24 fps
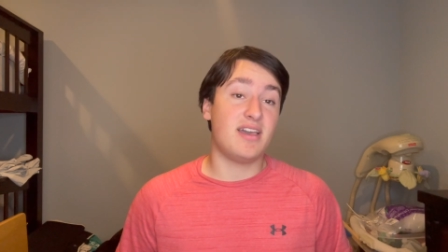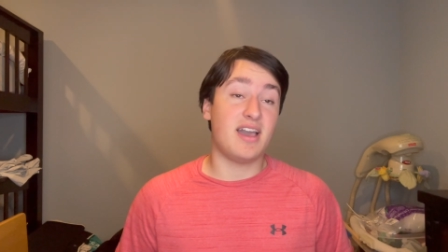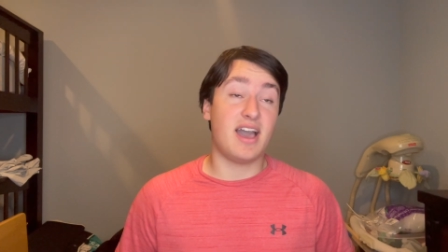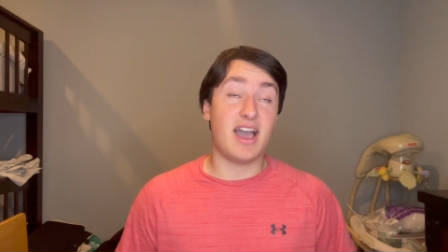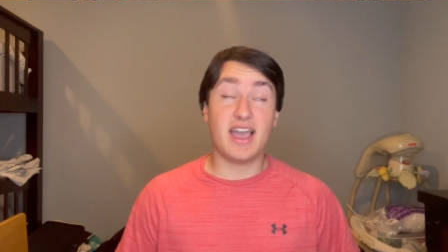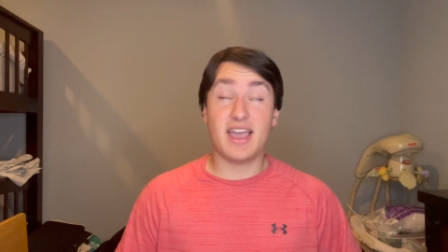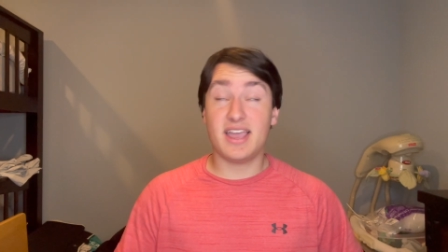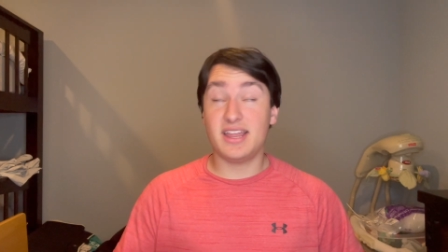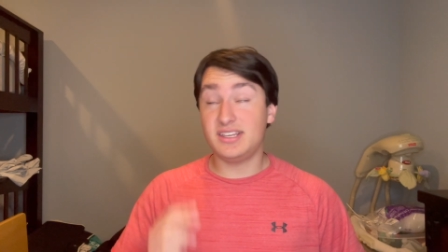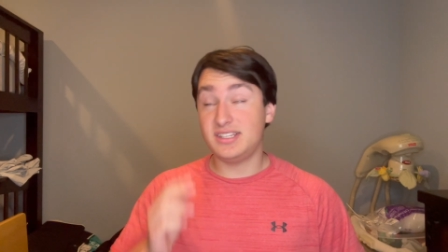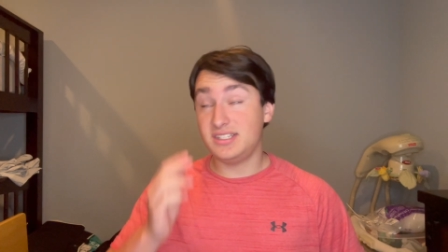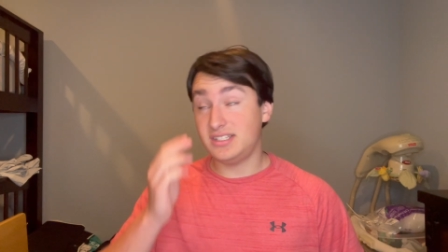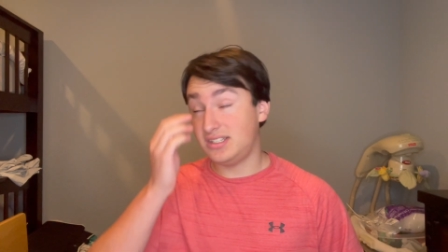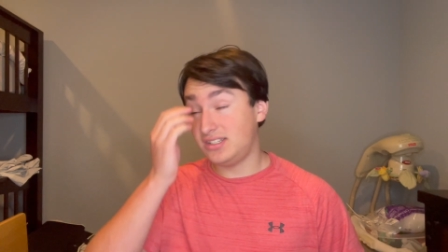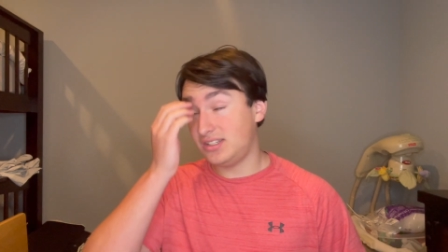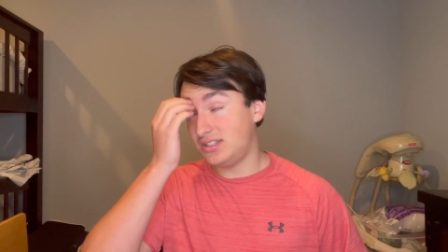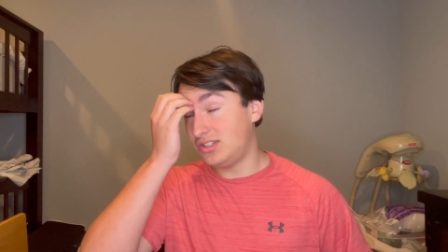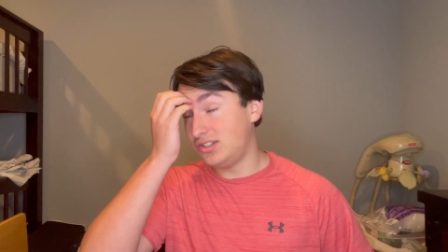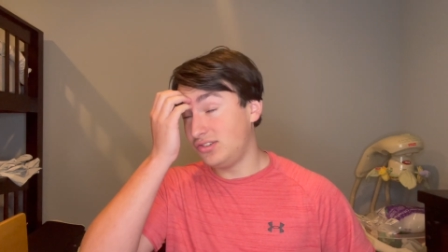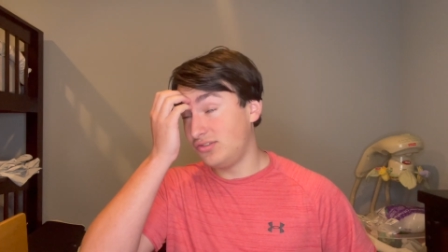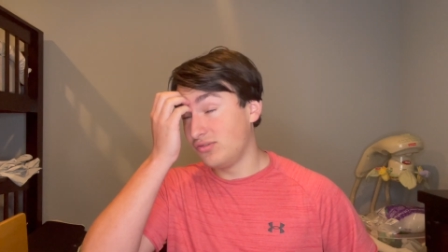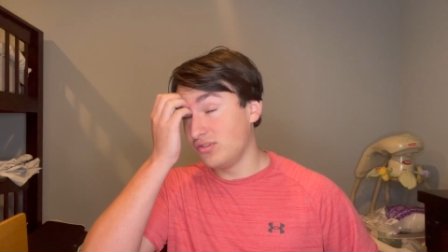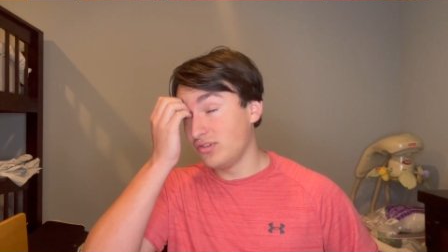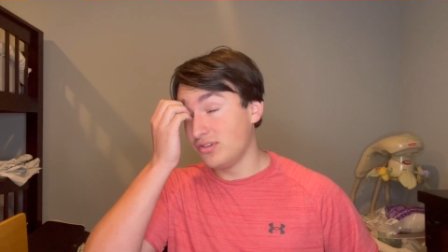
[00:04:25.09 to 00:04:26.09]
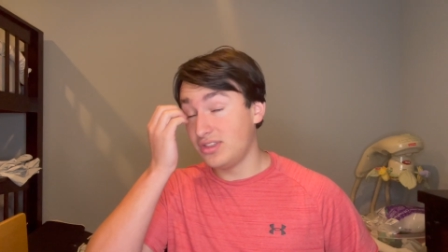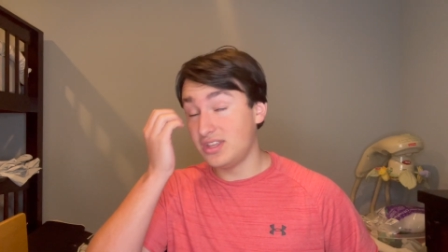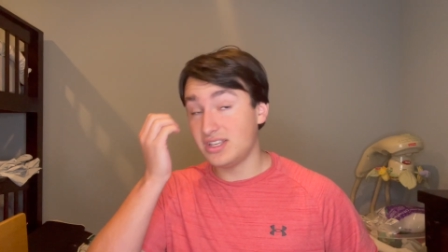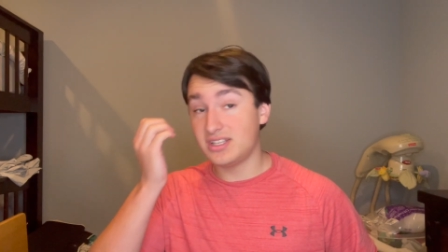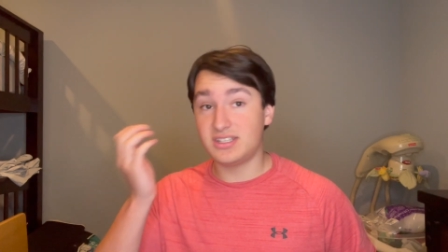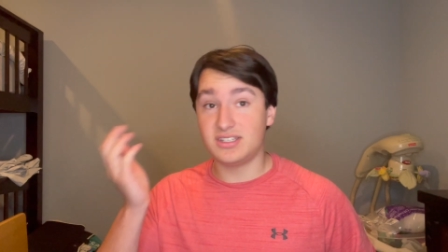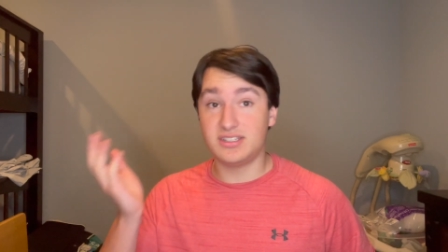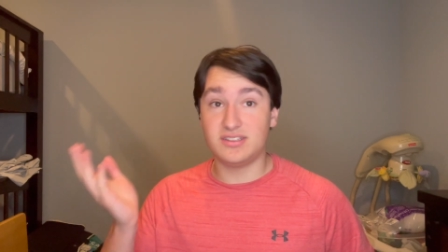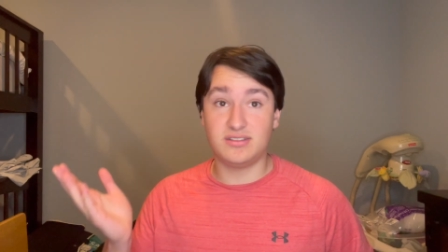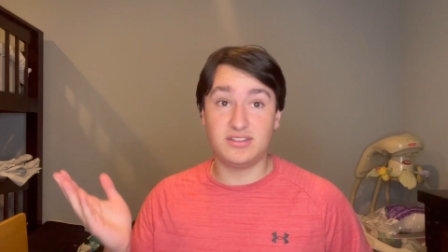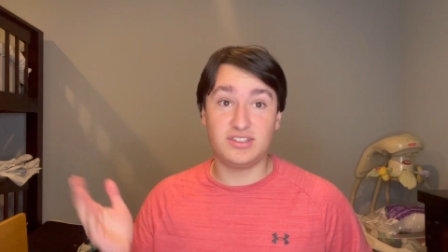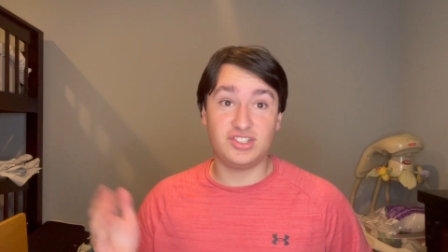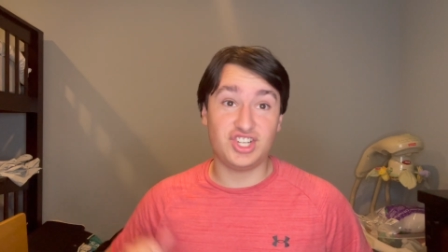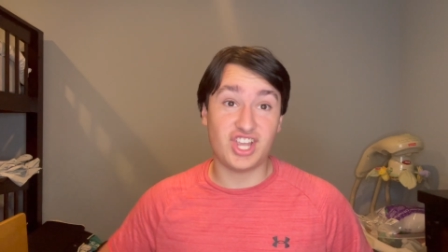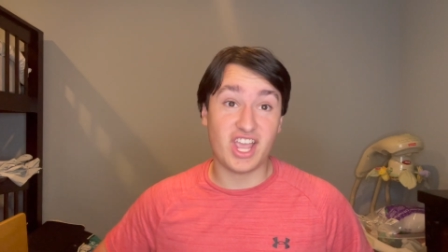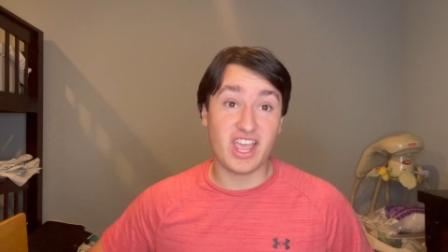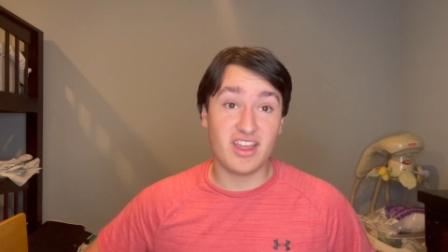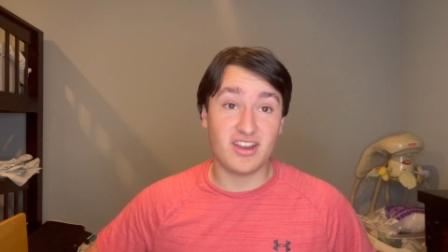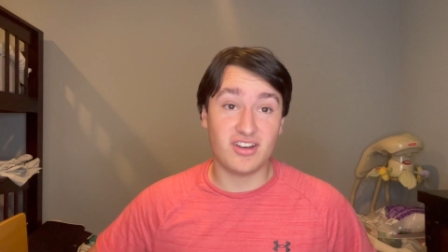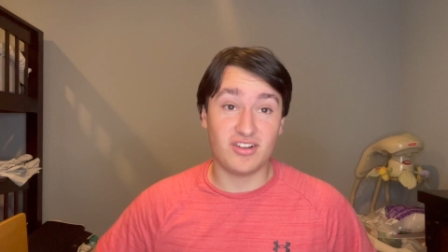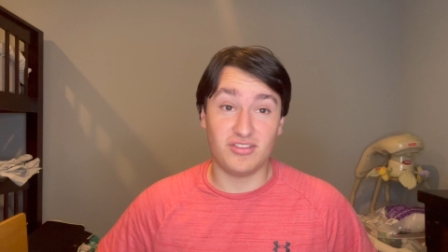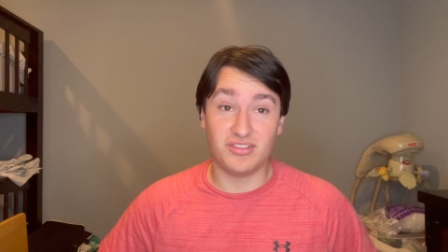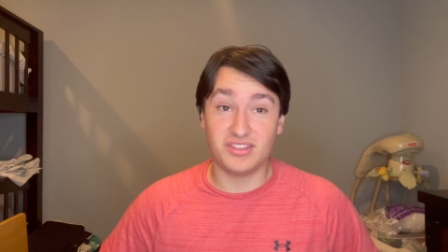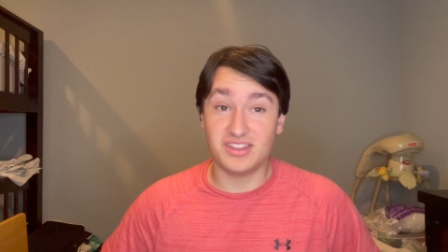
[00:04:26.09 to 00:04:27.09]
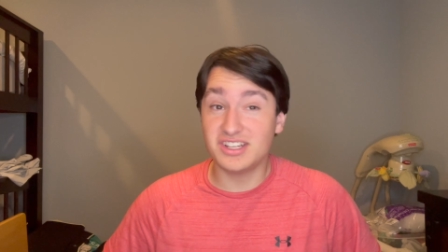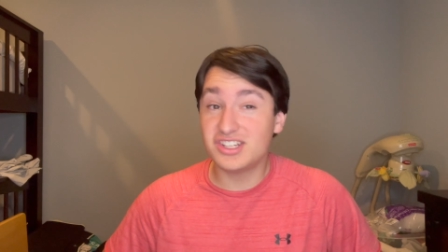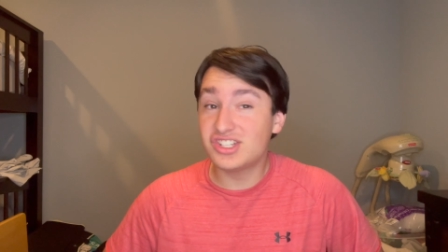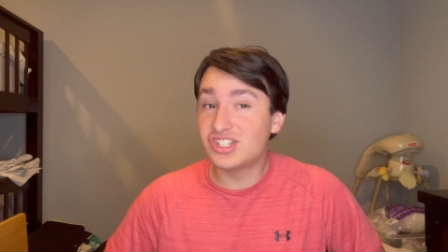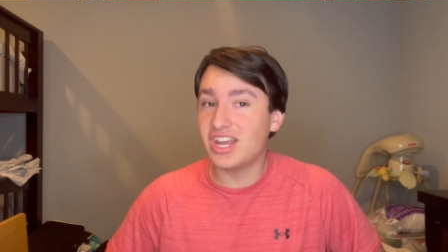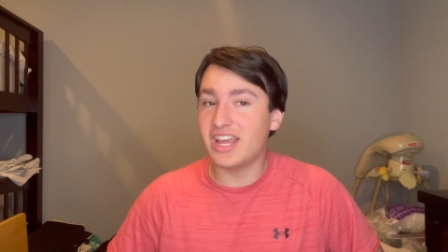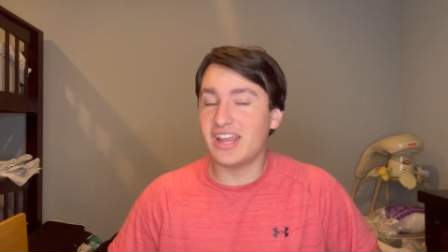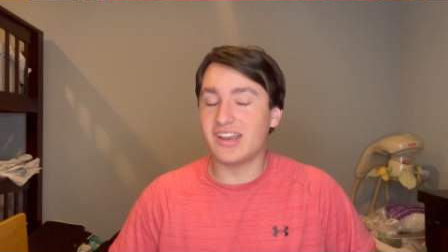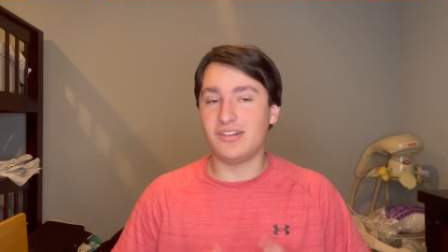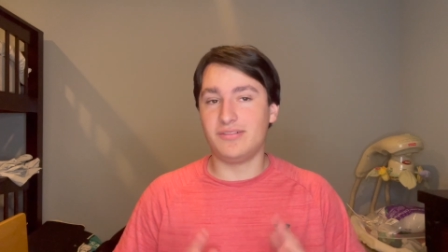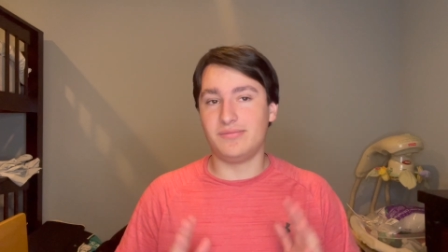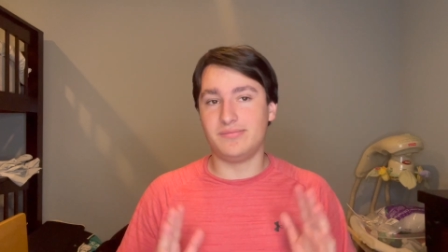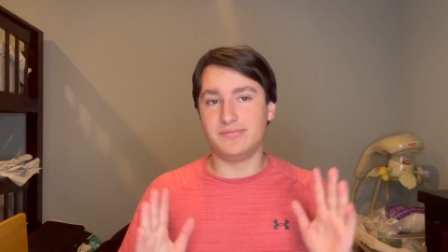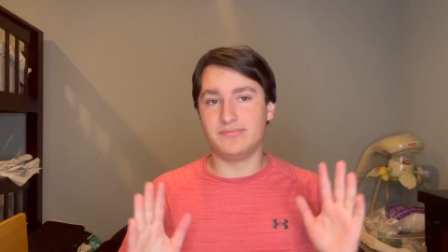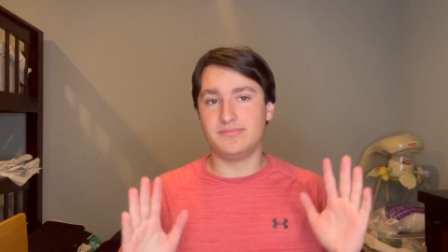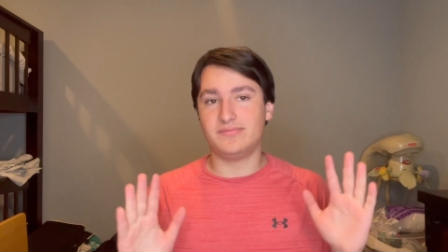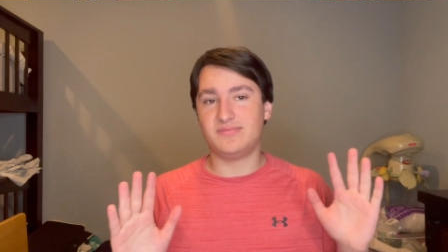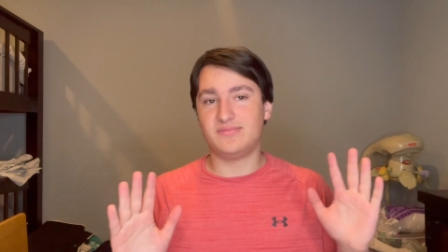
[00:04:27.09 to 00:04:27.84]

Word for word: I grew this channel. This channel,